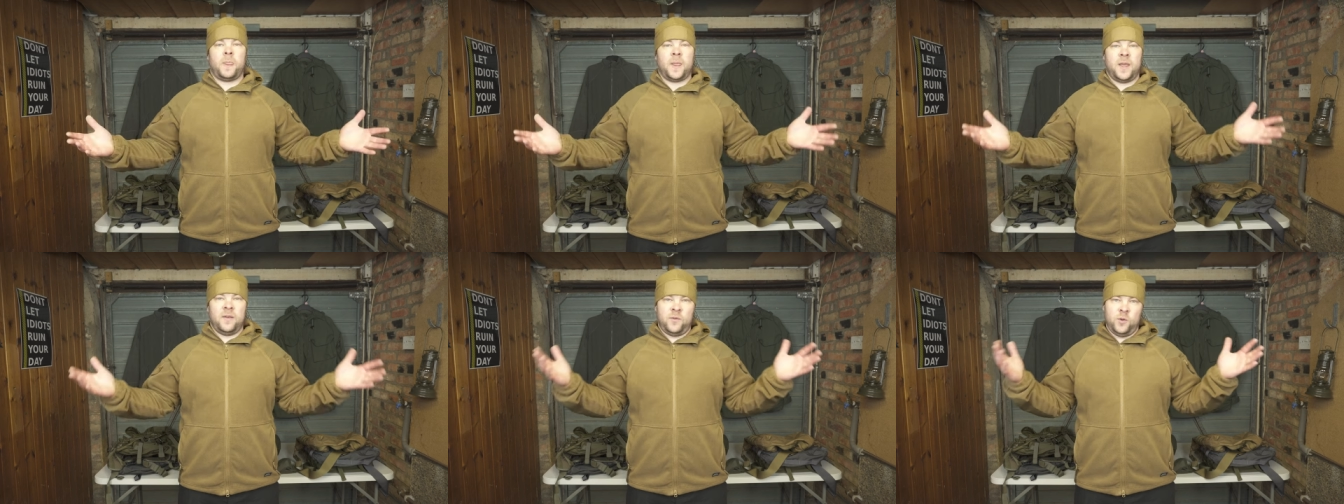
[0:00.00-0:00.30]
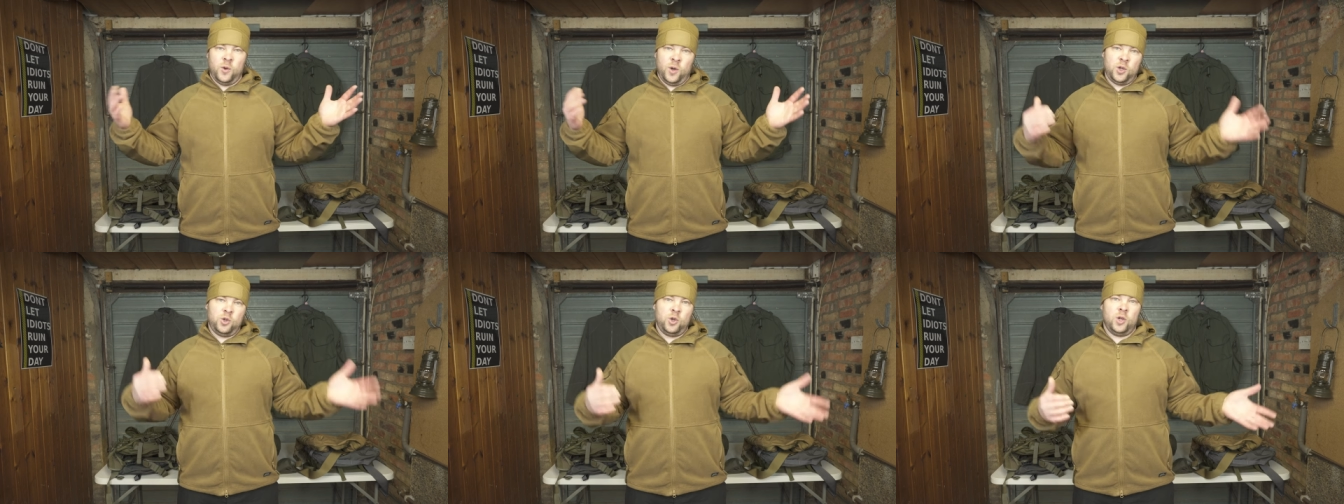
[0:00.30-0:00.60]
If
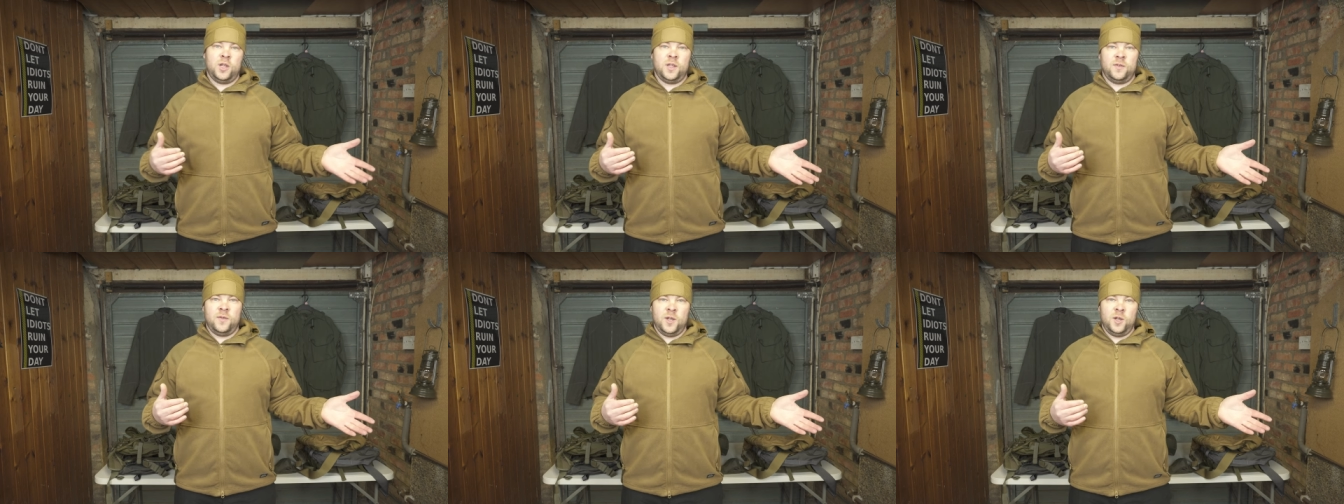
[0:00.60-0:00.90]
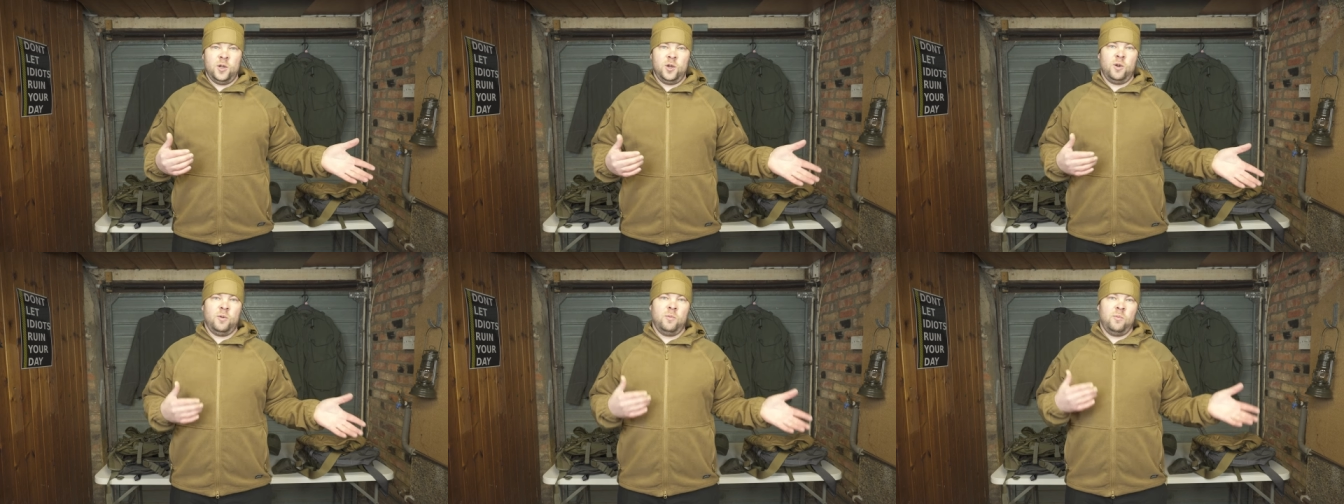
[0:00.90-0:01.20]
you enjoyed this
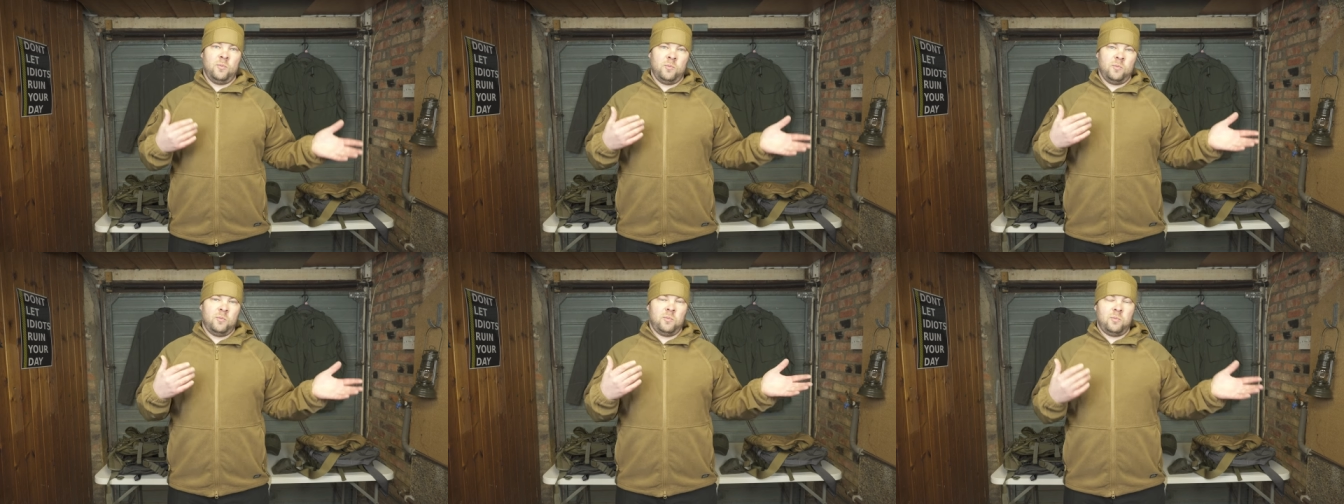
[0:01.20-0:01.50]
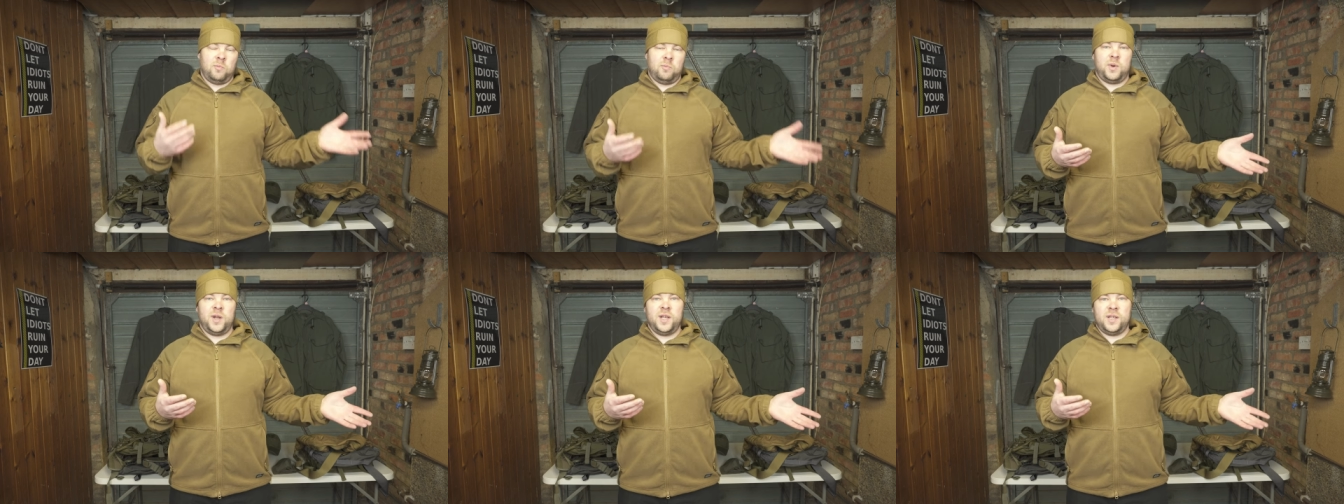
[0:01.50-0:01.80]
video,
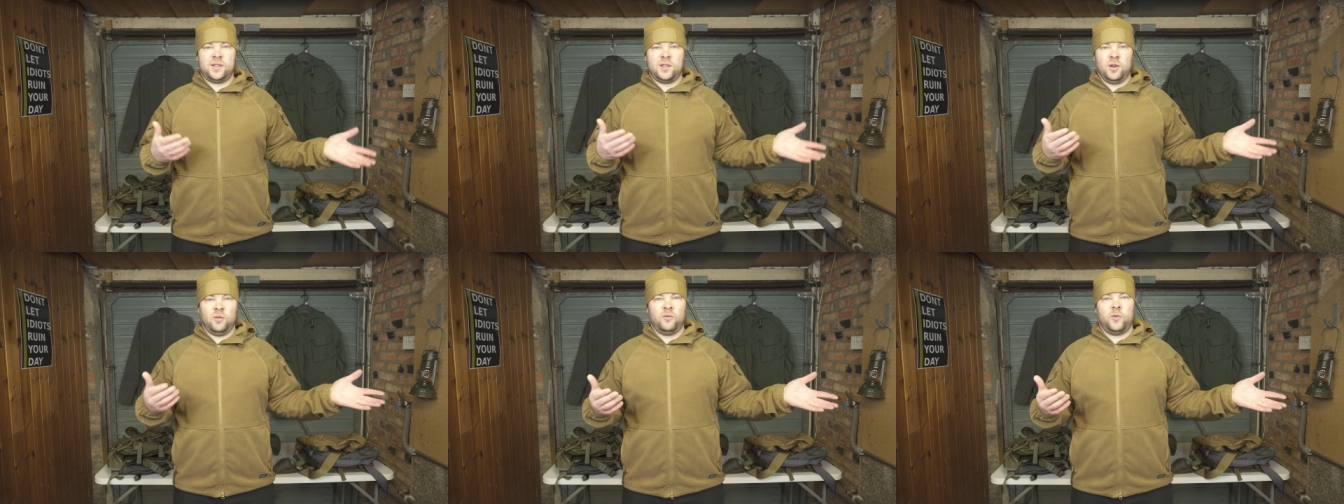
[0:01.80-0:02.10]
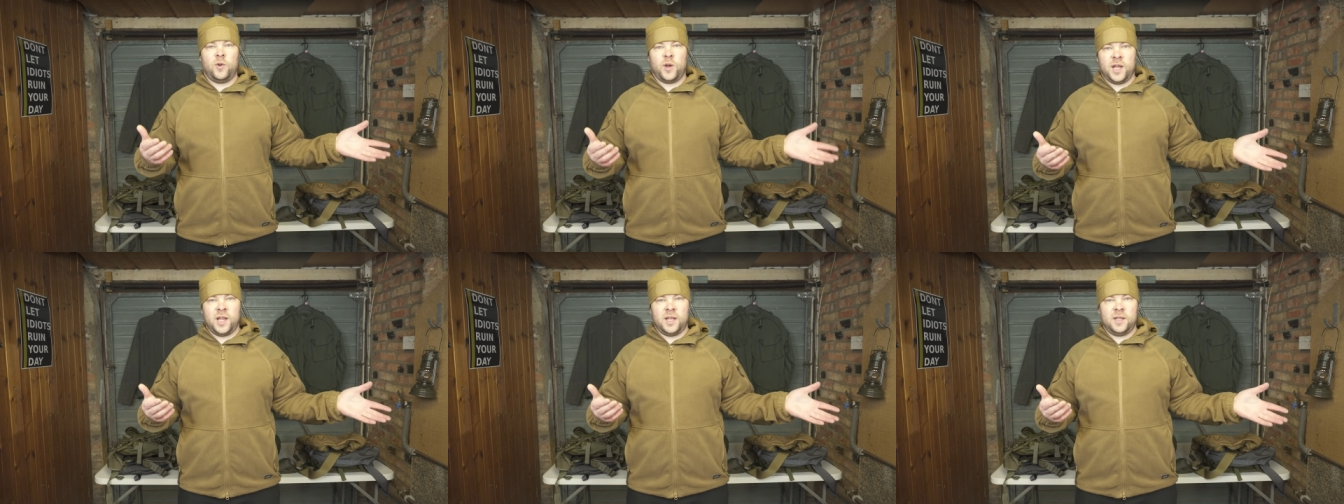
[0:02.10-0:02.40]
please don't
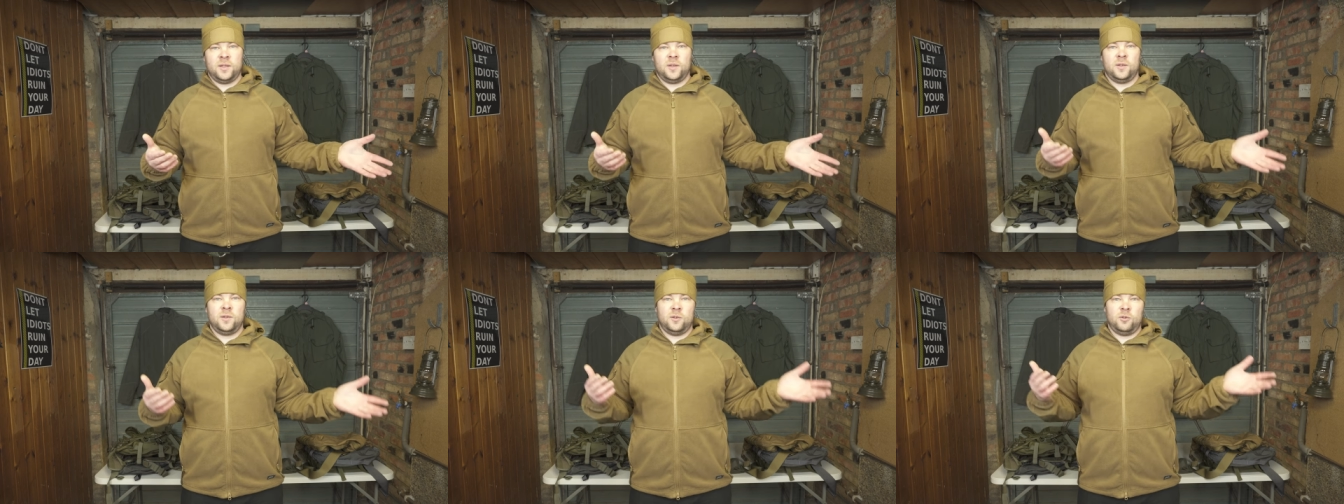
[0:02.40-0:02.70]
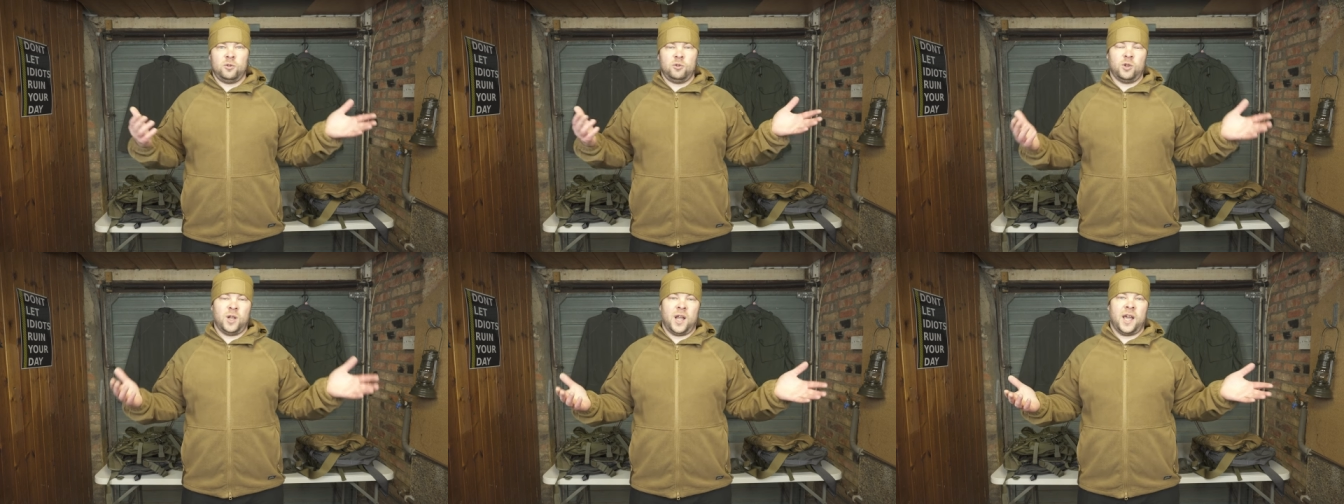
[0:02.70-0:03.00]
forget
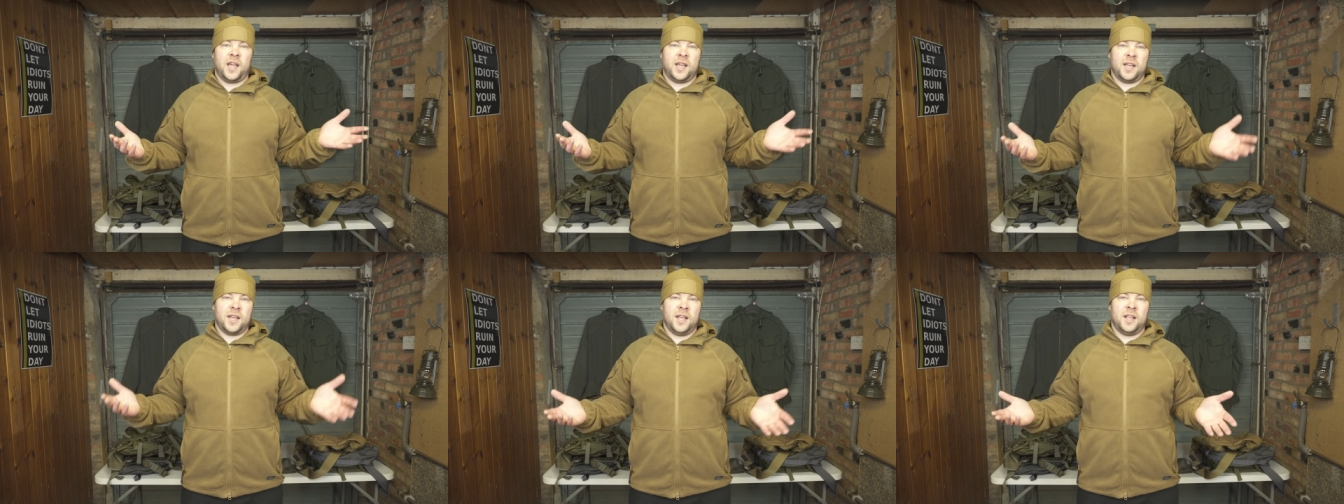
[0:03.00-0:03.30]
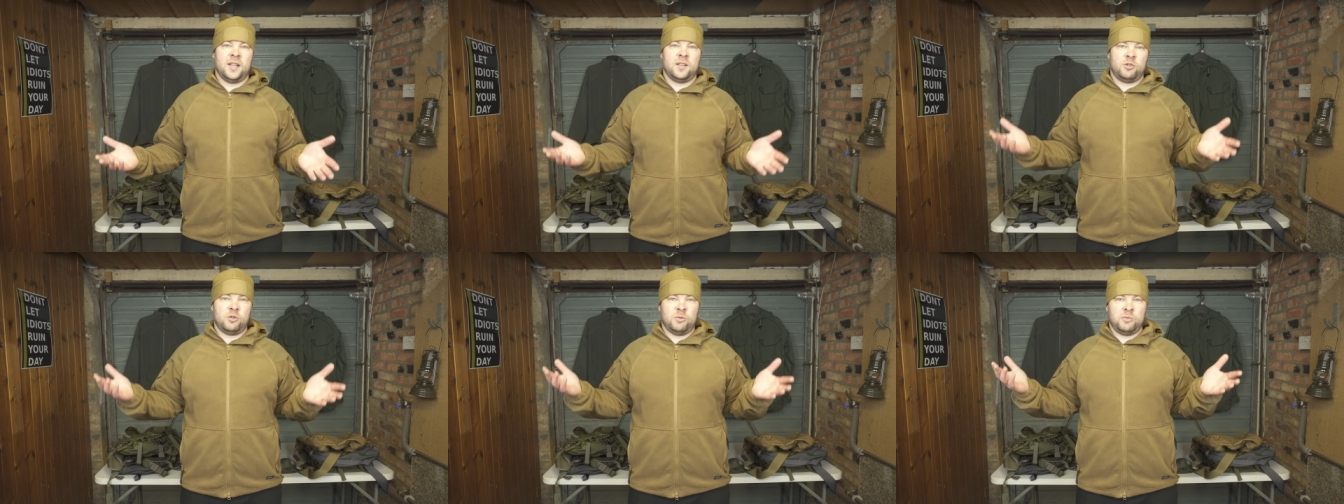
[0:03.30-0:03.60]
to like
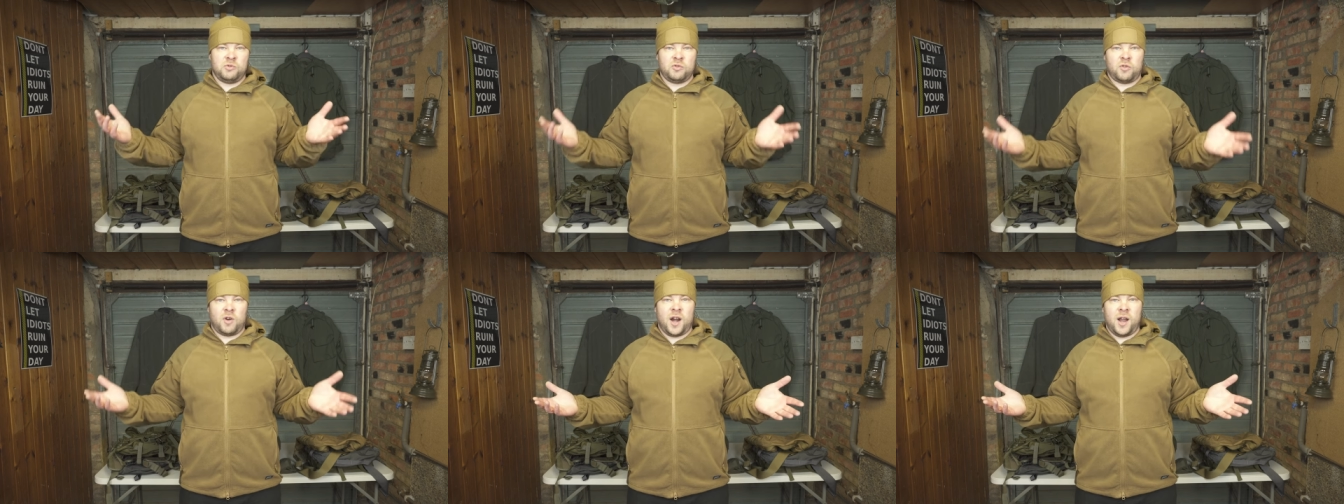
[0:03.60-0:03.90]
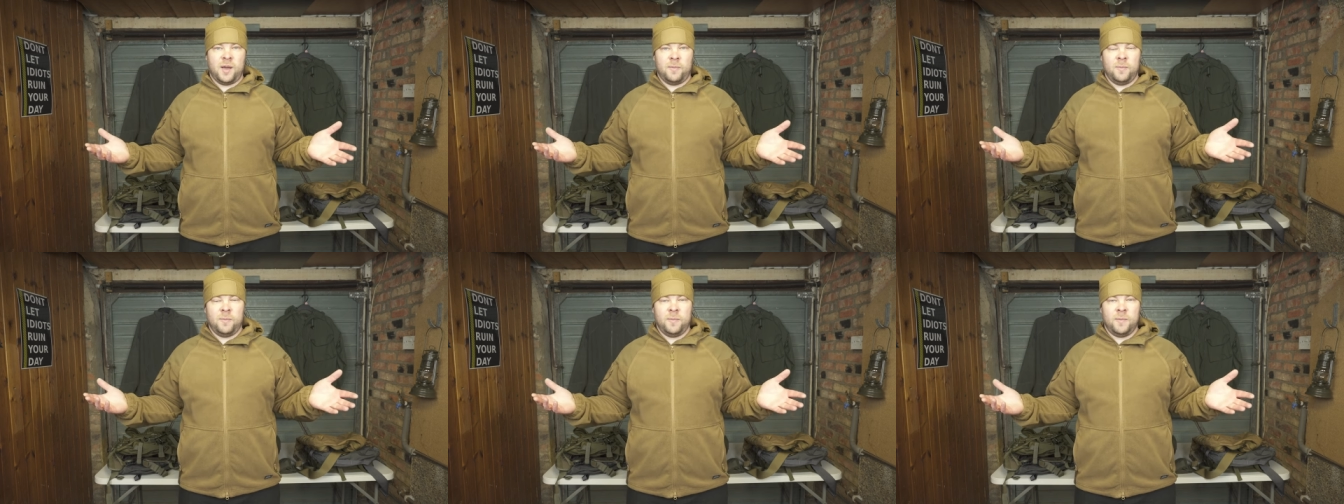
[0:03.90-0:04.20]
and
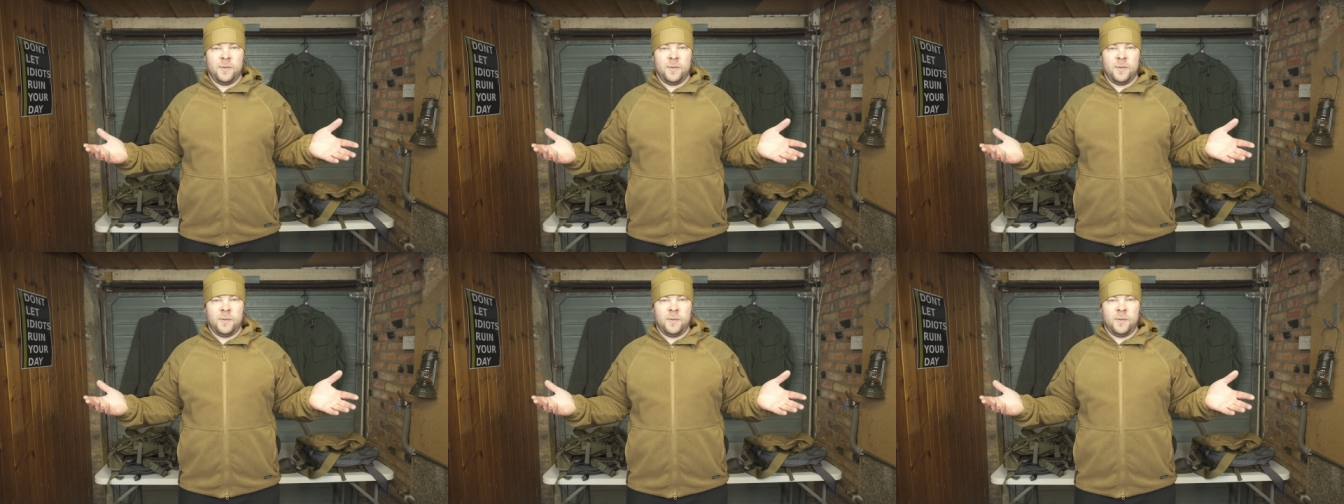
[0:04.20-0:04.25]
subscribe.